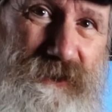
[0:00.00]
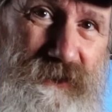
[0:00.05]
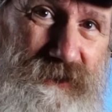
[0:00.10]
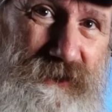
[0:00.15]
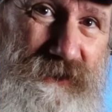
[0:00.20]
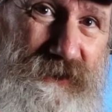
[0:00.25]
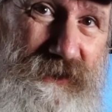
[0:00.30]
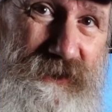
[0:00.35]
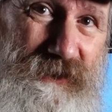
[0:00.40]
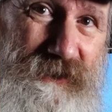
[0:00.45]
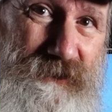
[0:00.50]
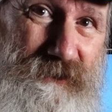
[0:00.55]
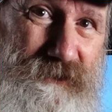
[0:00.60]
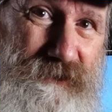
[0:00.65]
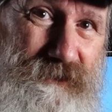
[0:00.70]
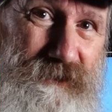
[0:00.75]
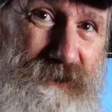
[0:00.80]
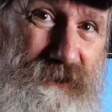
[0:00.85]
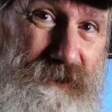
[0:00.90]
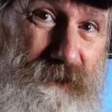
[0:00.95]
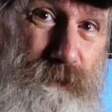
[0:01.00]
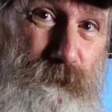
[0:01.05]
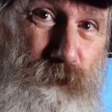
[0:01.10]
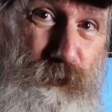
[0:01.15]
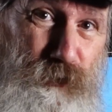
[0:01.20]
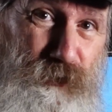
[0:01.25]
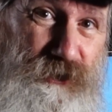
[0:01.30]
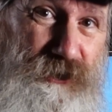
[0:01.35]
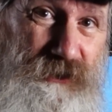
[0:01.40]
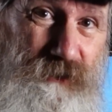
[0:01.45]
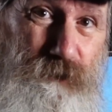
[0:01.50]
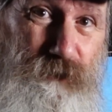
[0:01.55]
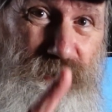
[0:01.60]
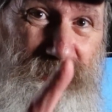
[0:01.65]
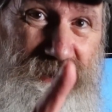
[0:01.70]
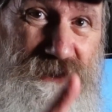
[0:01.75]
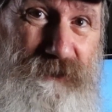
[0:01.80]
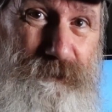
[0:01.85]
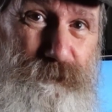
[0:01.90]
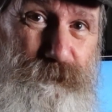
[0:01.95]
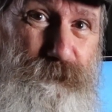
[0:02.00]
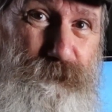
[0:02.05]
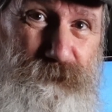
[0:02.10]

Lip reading: yeah, I'm working on it,